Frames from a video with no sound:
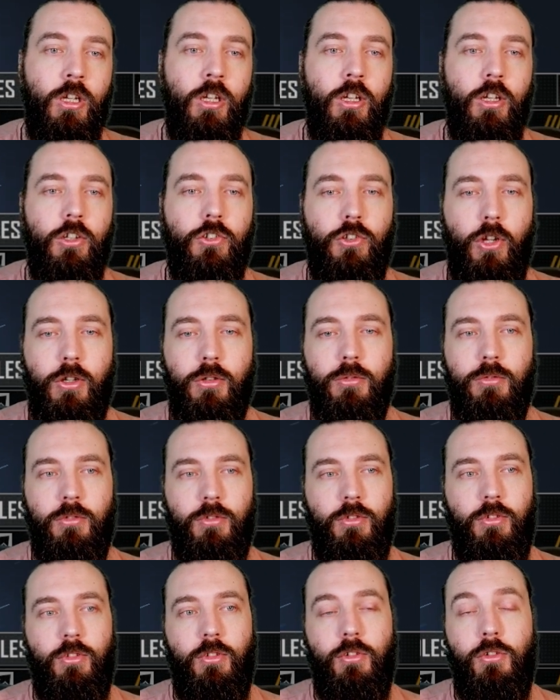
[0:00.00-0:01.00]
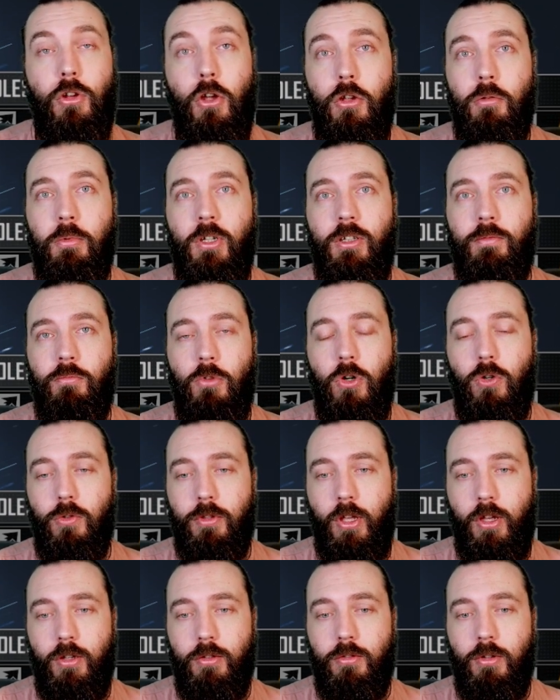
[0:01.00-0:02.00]
So, Noma,
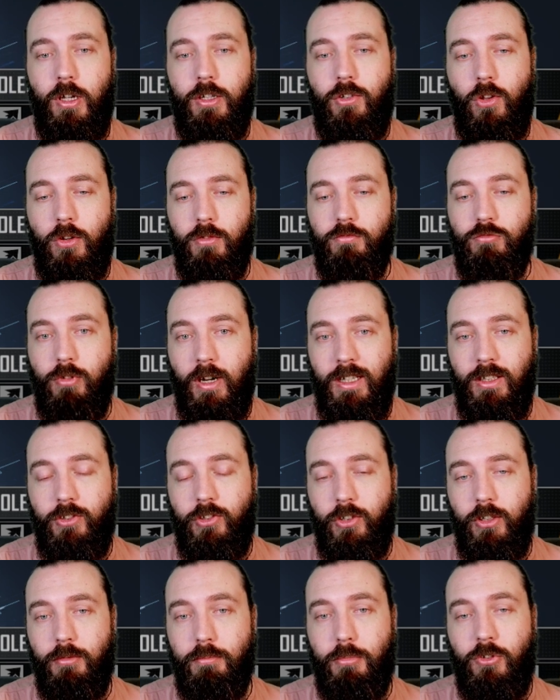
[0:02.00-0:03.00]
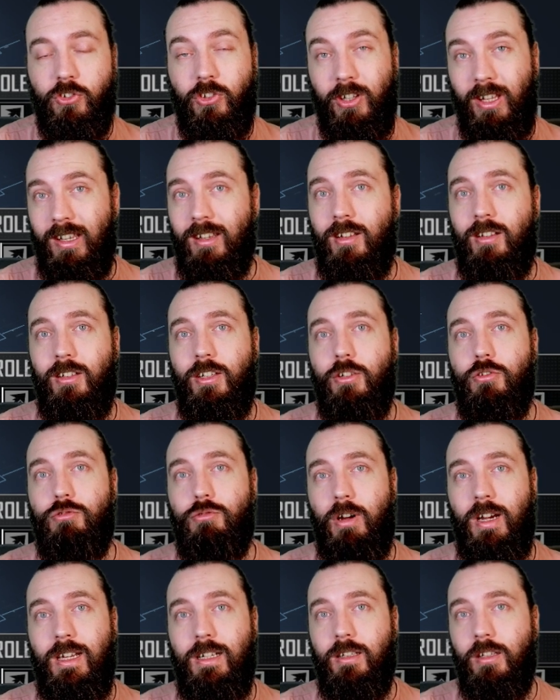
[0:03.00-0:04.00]
although I don't rate it particularly
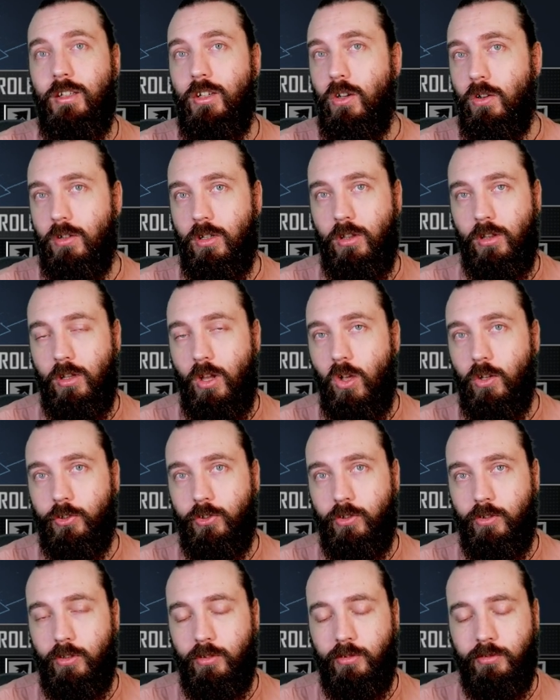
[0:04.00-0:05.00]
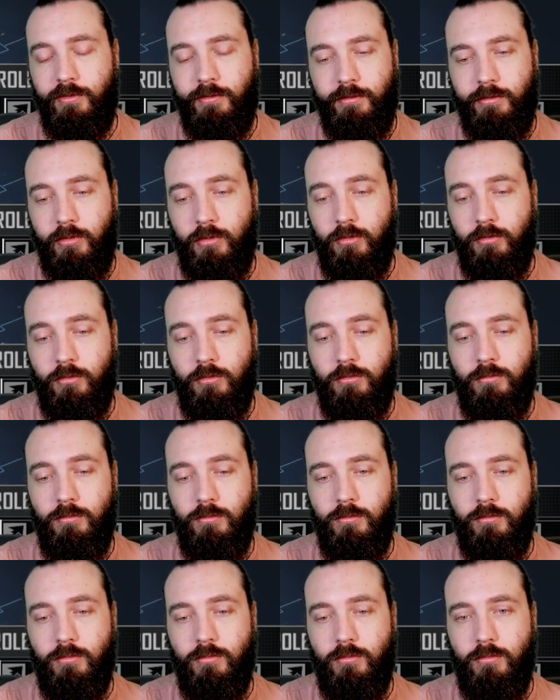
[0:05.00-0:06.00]
greatly on a lot of
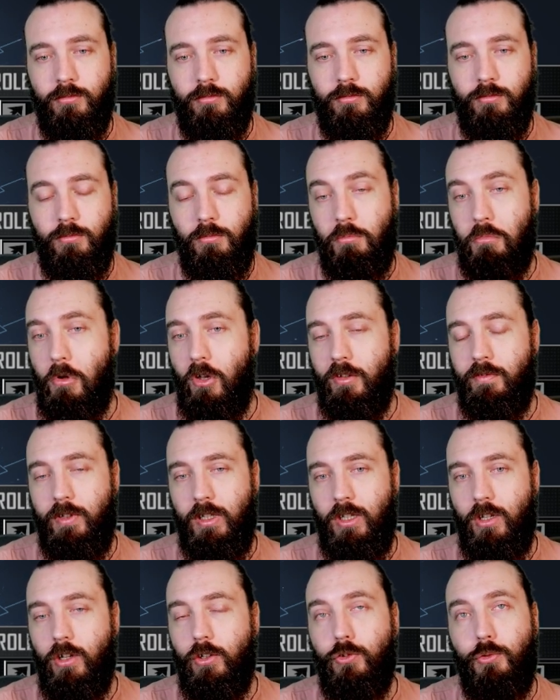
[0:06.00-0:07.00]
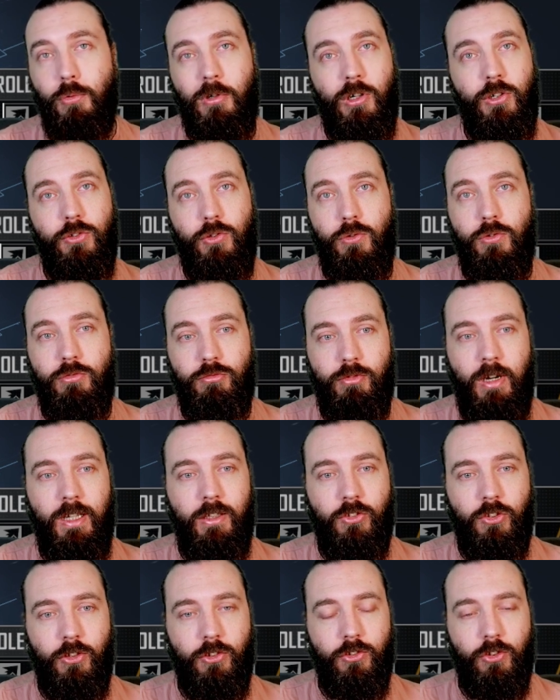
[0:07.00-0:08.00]
my videos where I do the
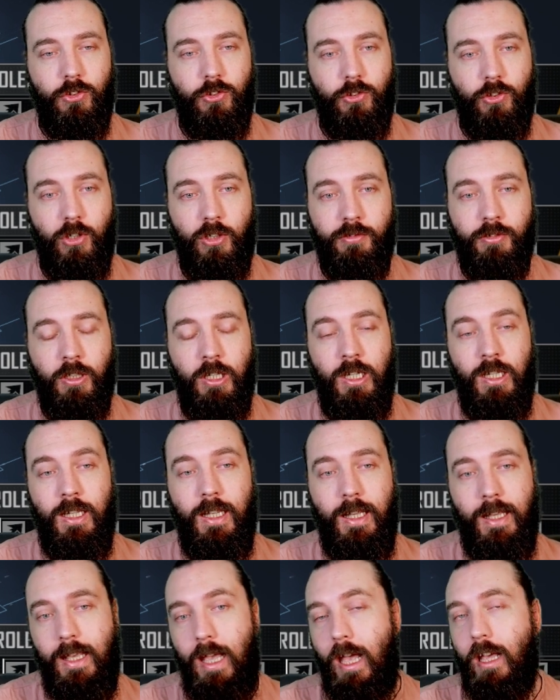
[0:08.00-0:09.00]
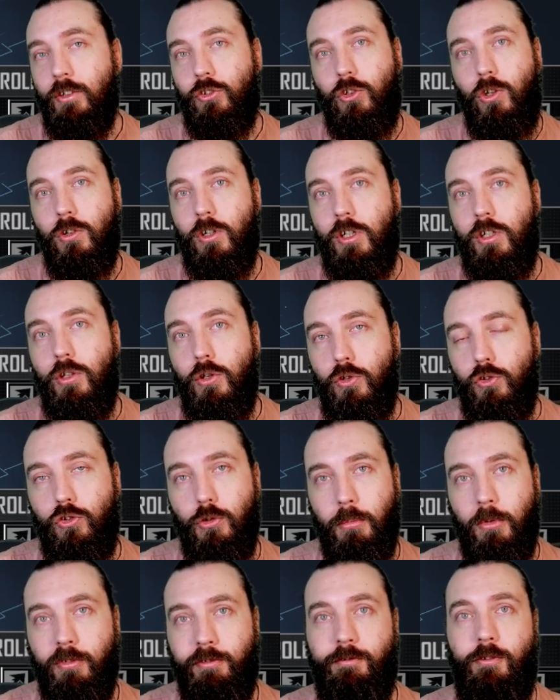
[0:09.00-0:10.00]
ratings and stuff, it has got a
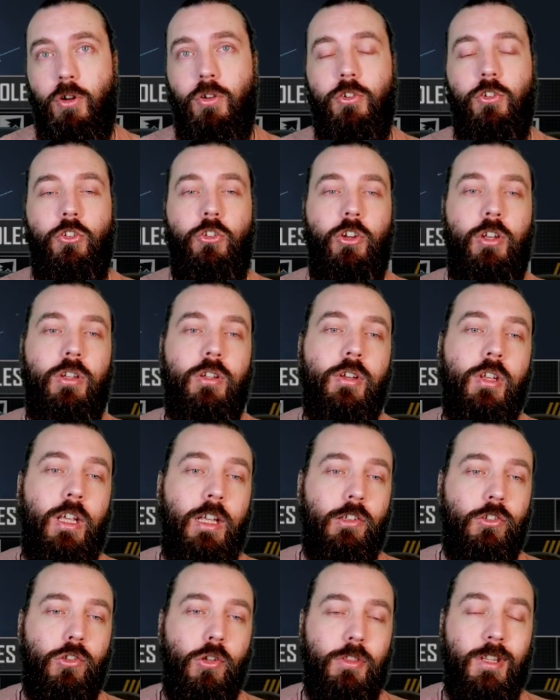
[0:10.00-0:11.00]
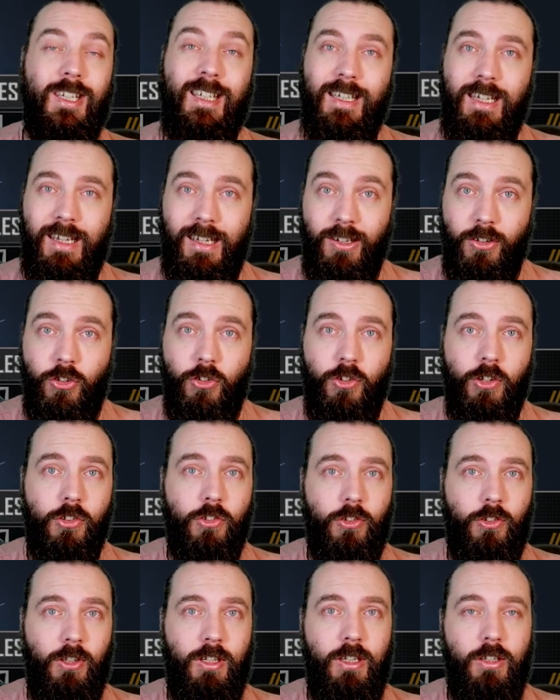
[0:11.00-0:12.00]
usable function. It's got the niche
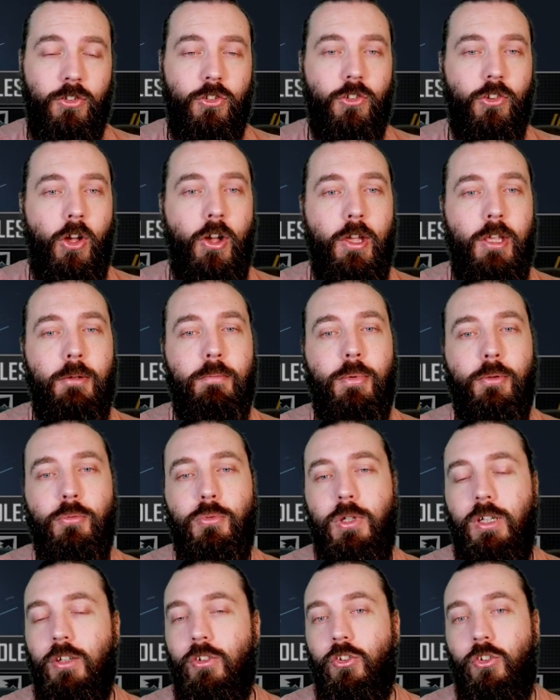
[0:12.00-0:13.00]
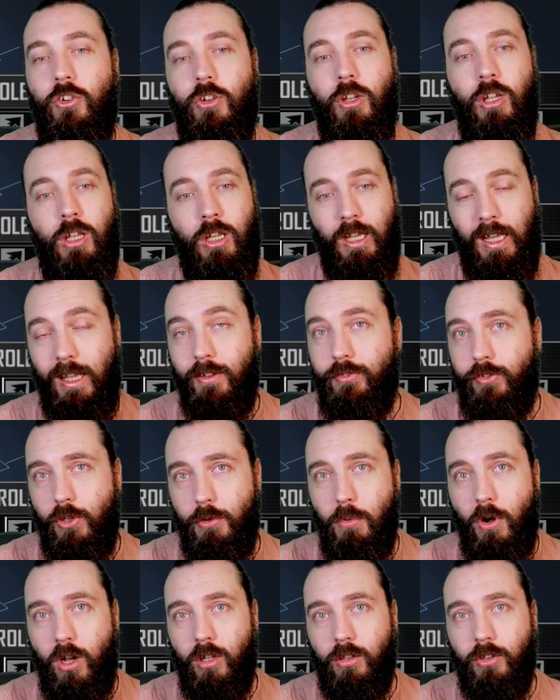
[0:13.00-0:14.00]
siege type, which if
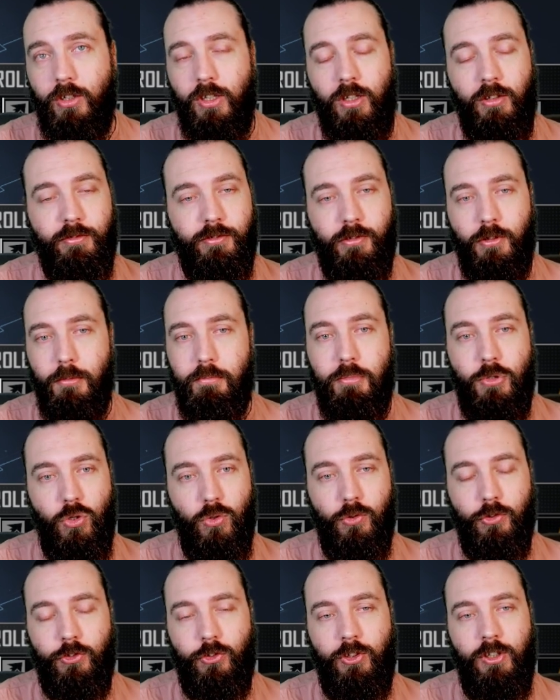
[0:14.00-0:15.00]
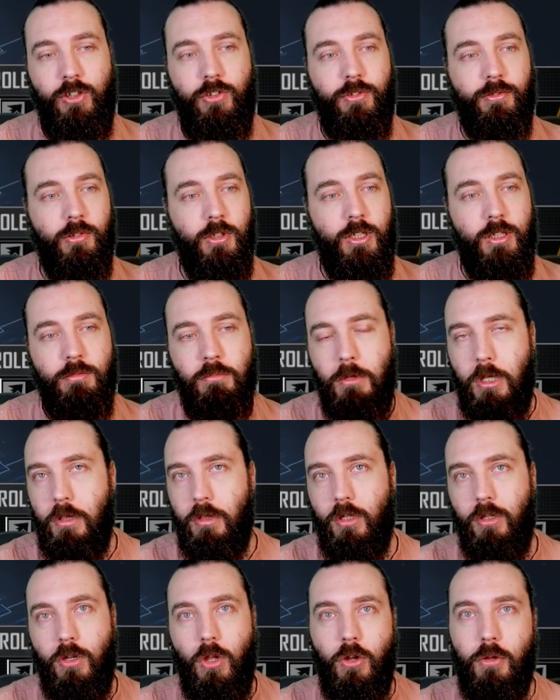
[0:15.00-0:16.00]
you are looking for a pure siege fleet,
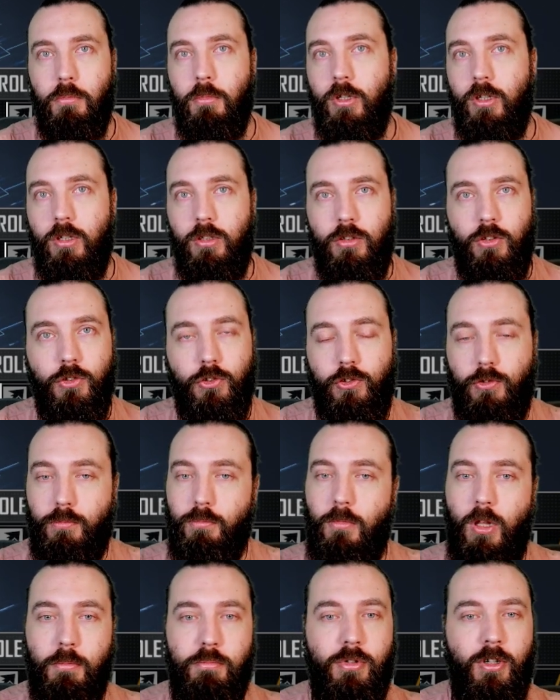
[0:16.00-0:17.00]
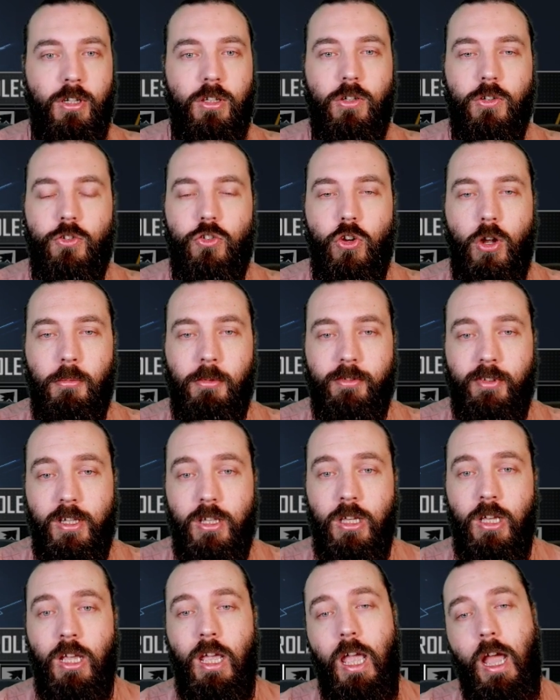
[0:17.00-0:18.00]
the Noma does a pretty good job of
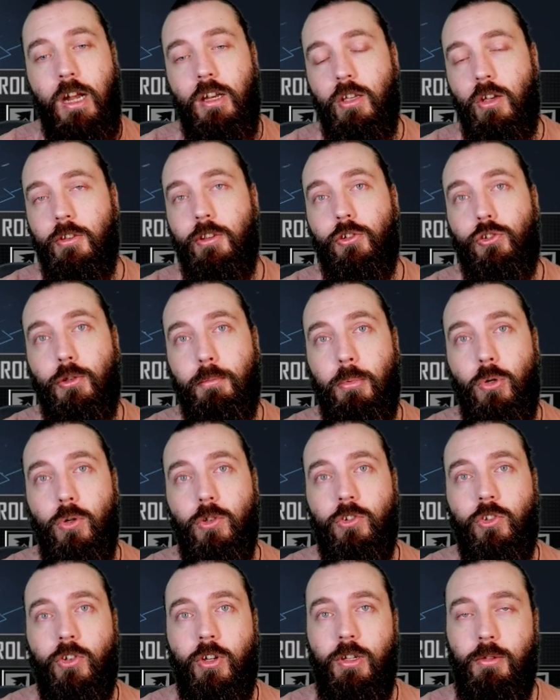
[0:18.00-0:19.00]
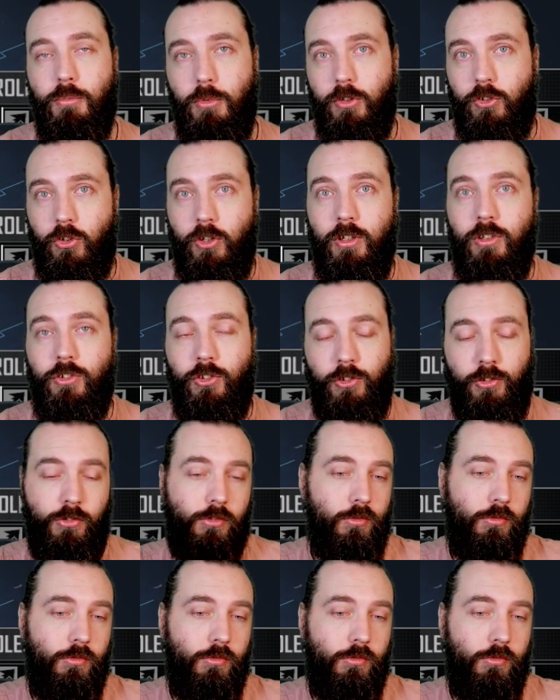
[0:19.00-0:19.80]
it. And you got the support type, which is